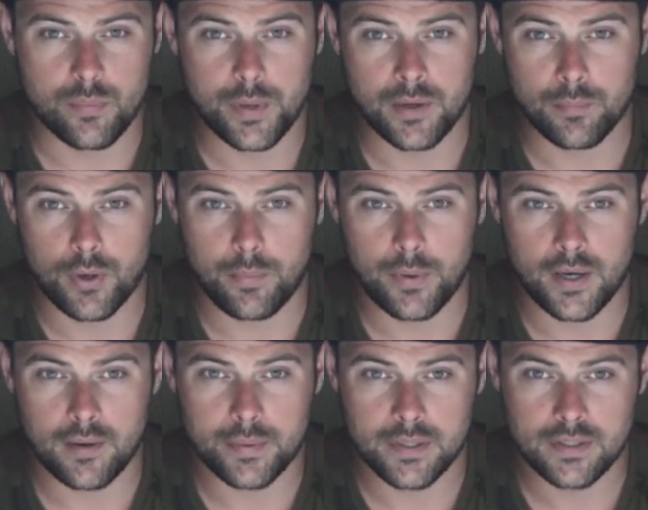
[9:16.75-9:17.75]
Big pop
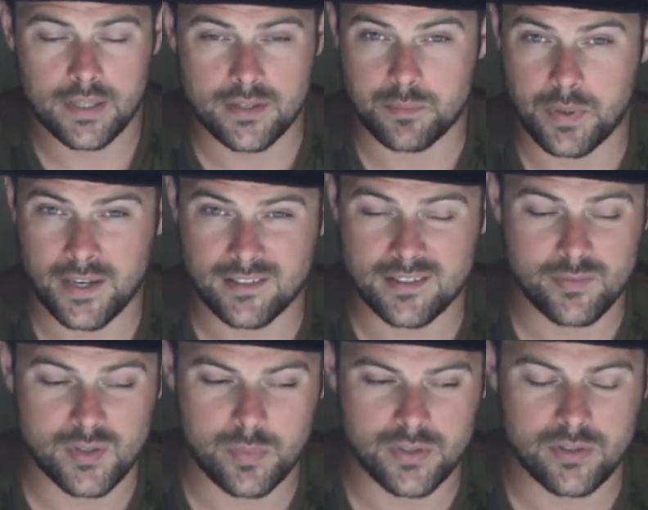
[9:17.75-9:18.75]
up. The pink
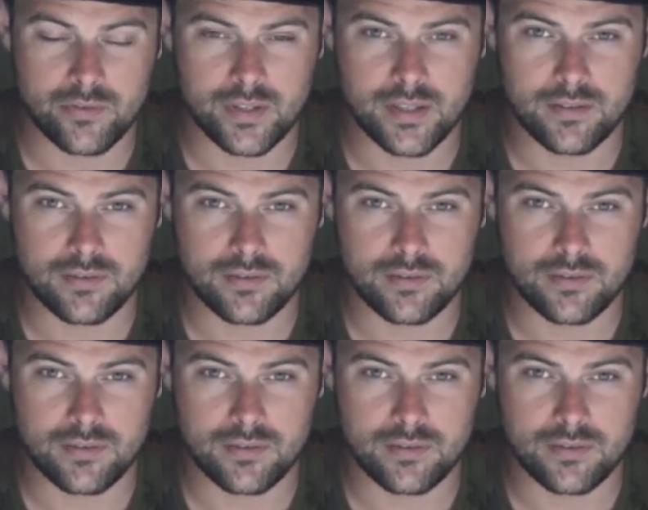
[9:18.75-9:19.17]
seems to be doing